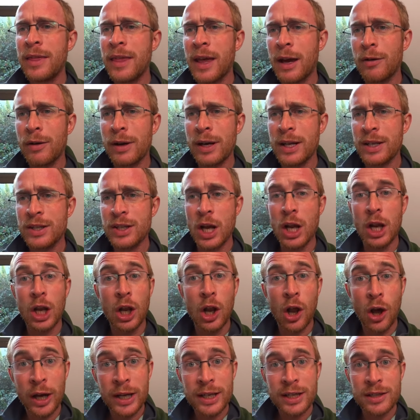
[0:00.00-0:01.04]
There is a
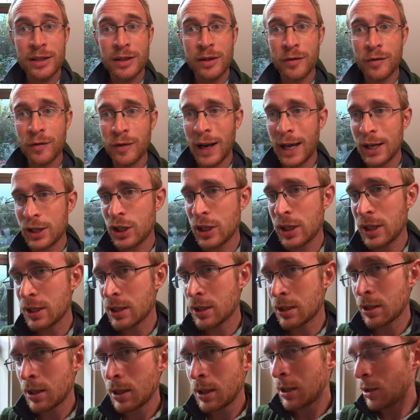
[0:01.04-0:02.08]
light that
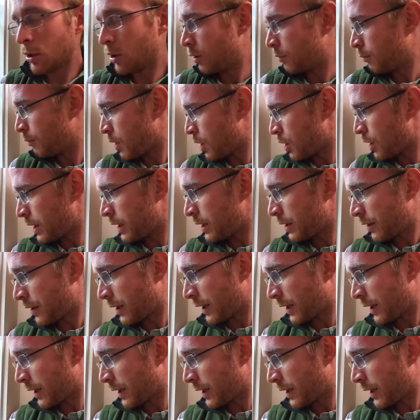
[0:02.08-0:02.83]
flashes on mine.